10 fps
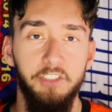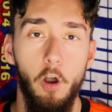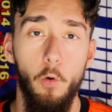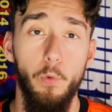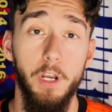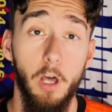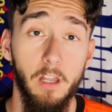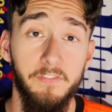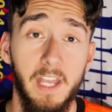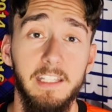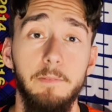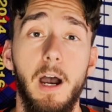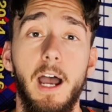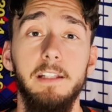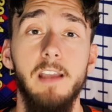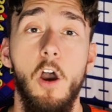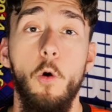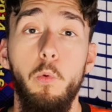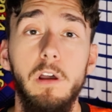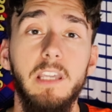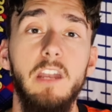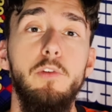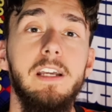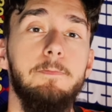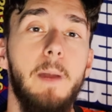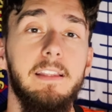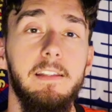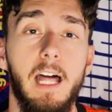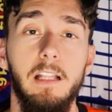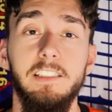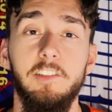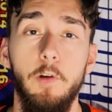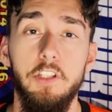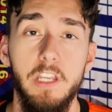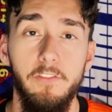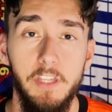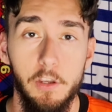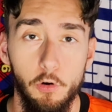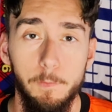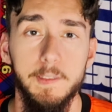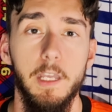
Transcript: So, with all of that in mind, what can we expect the Netherlands to achieve in the group